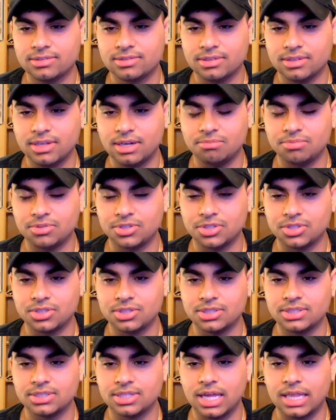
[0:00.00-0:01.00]
I'm sure
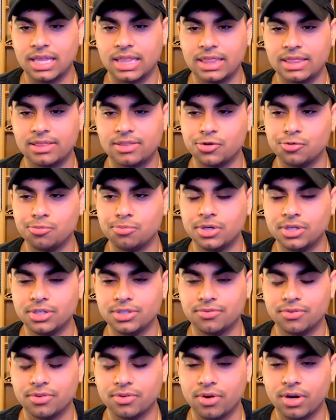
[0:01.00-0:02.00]
it's not too much
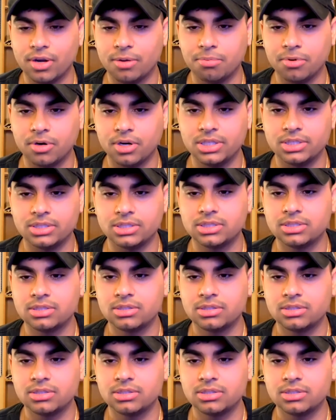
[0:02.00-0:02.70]
for the right price.